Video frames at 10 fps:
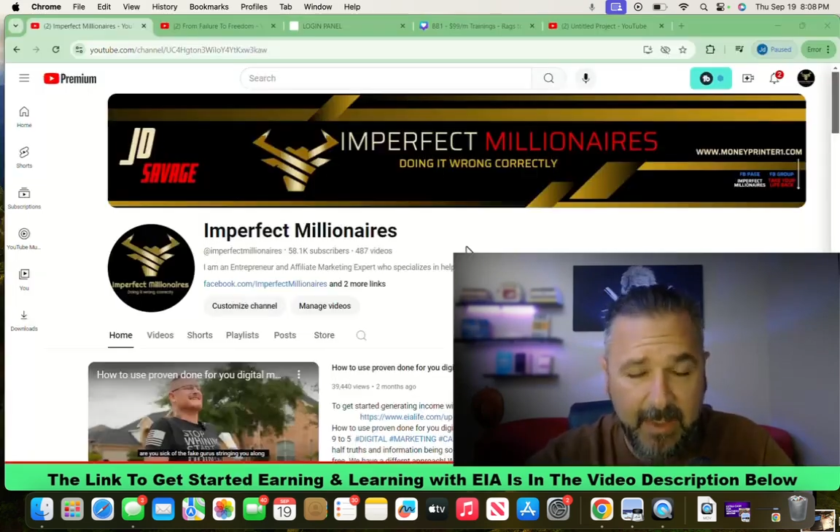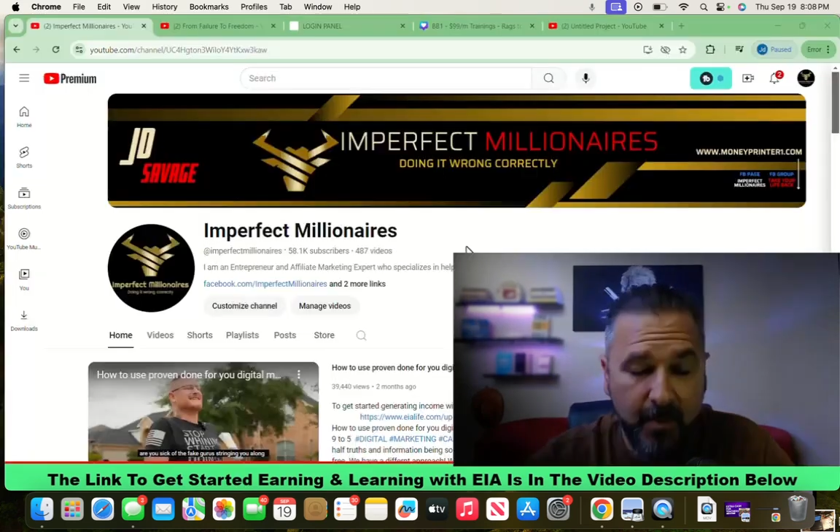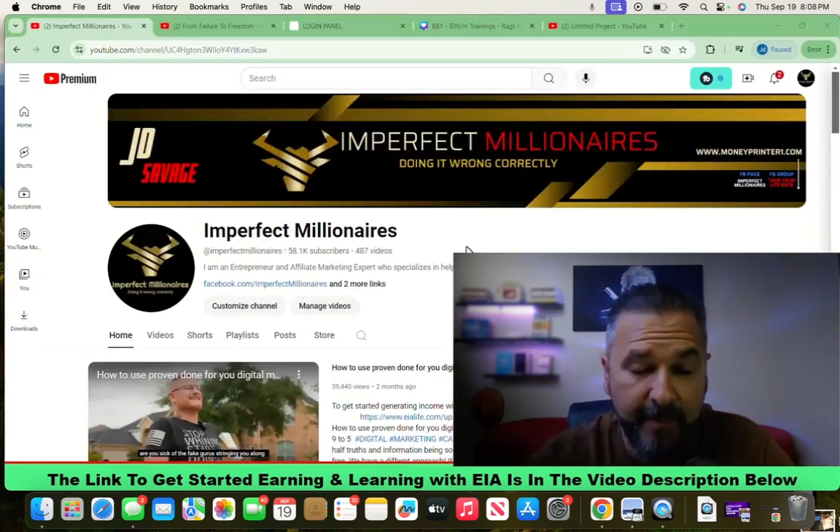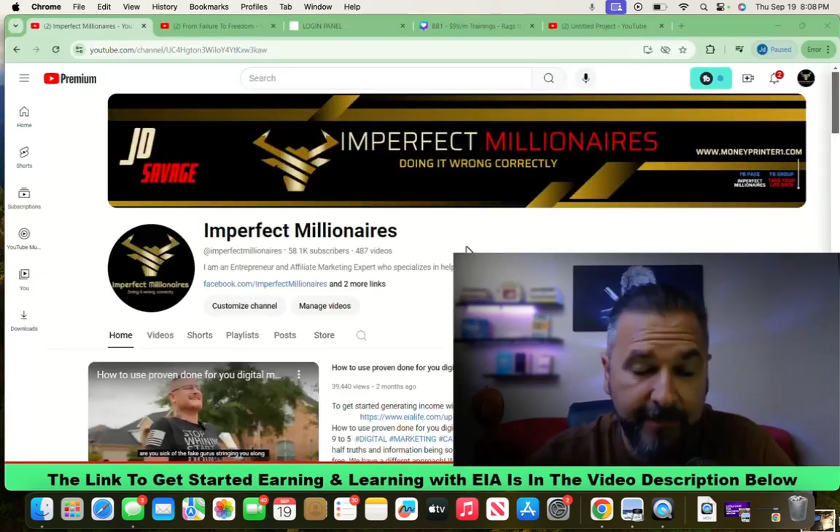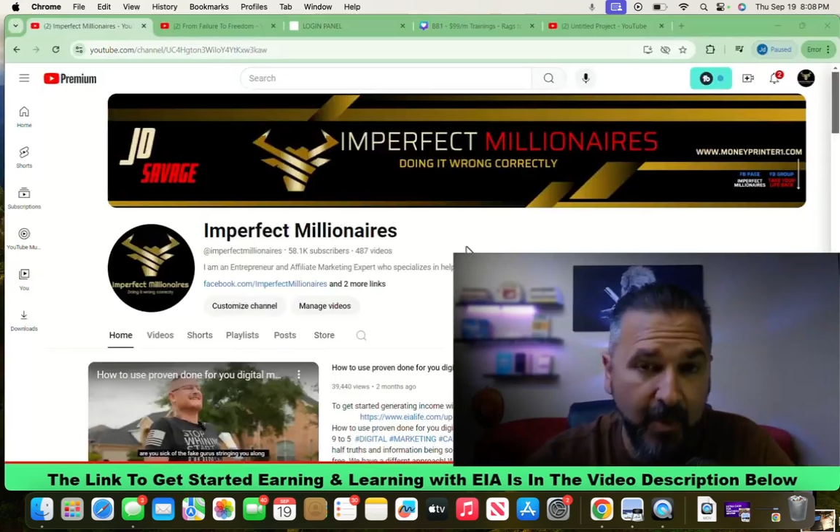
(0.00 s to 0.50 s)

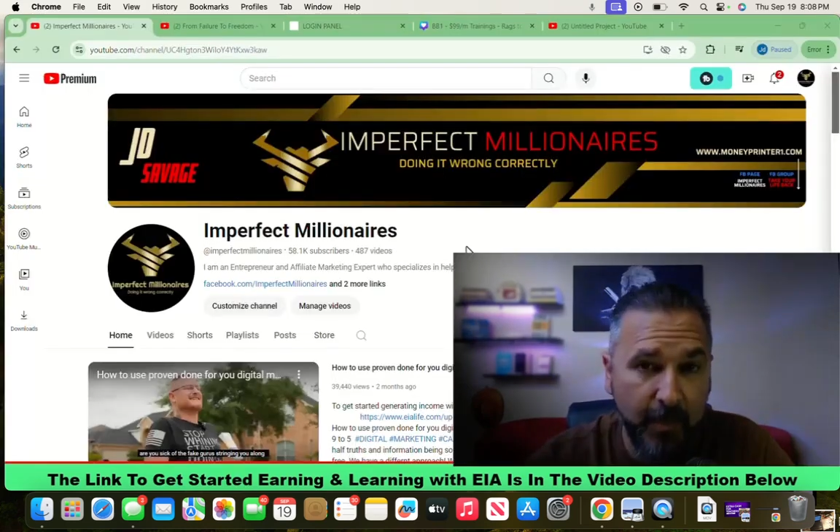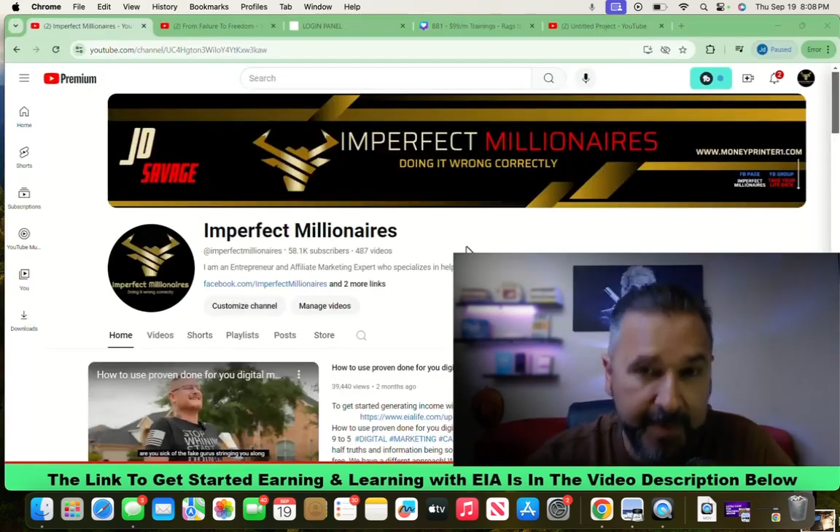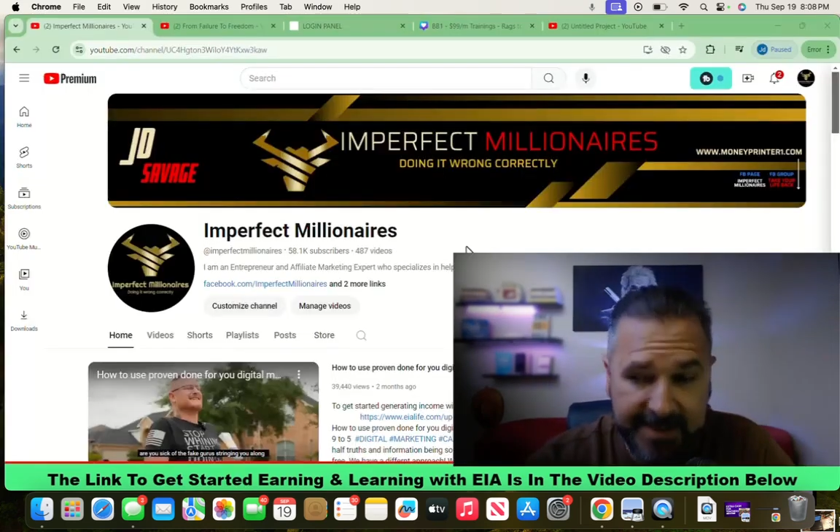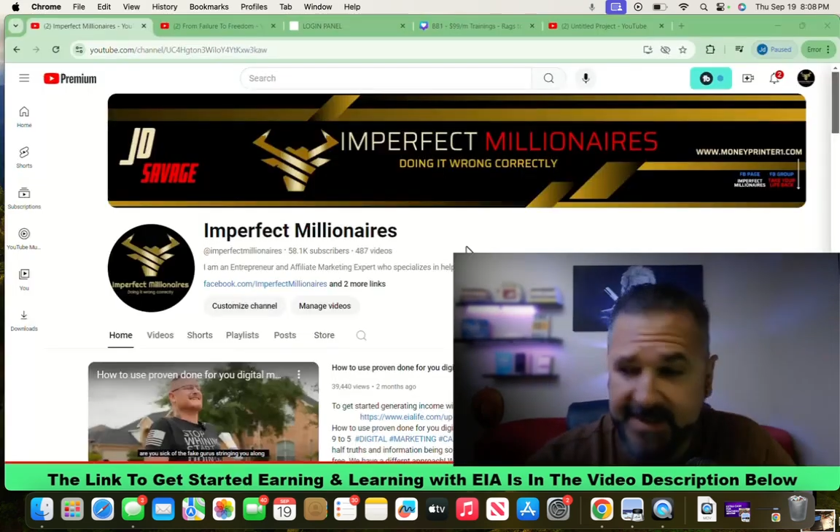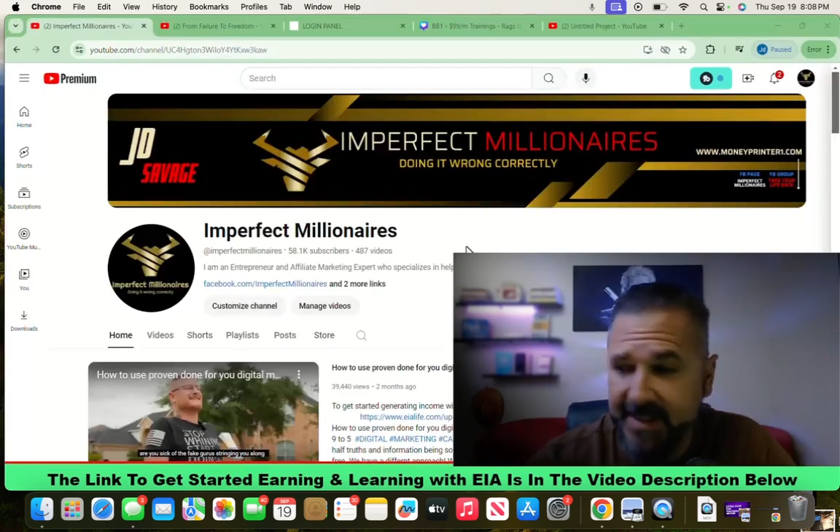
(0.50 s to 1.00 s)
Referral
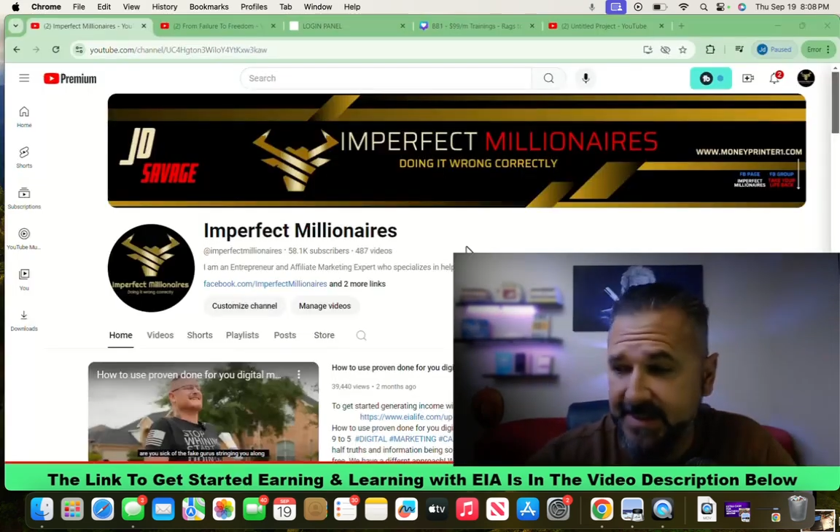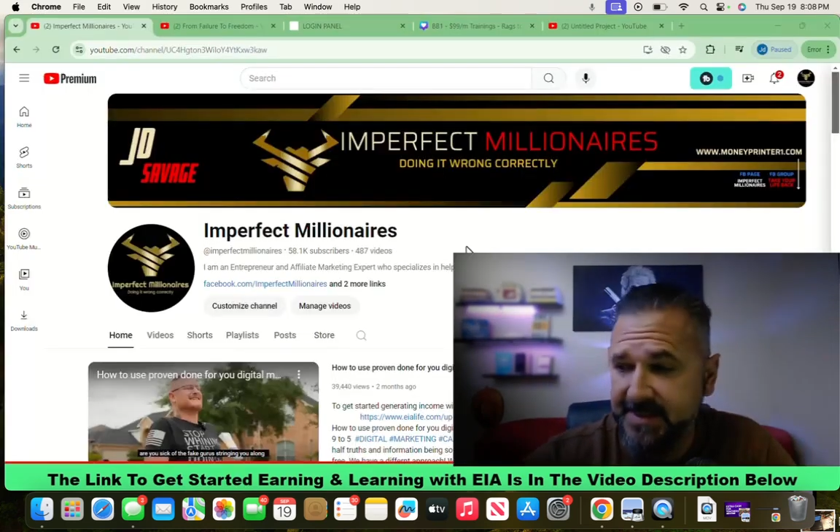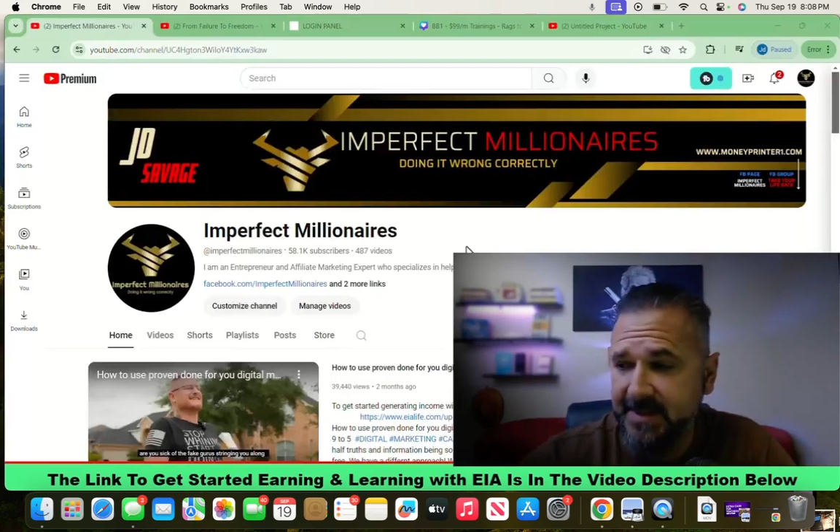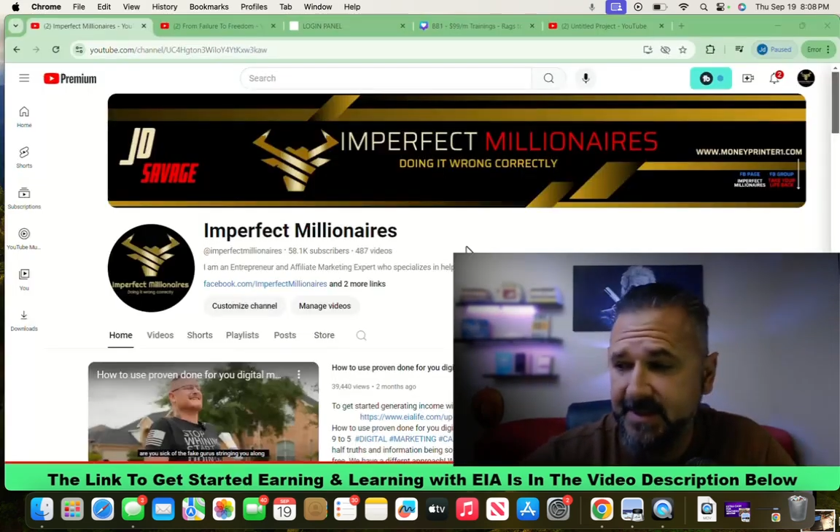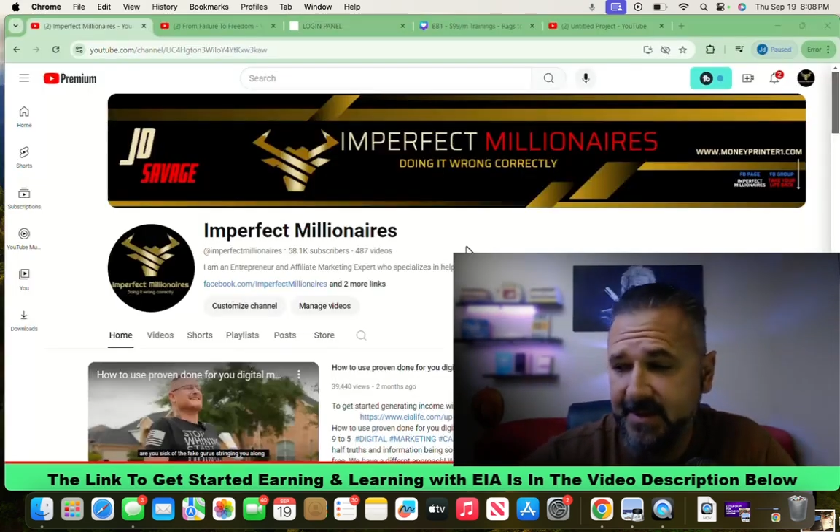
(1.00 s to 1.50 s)

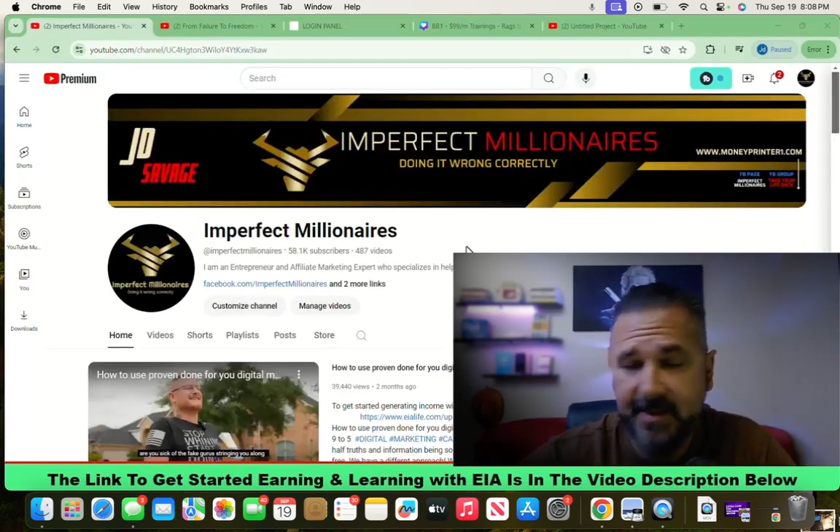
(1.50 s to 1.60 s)
business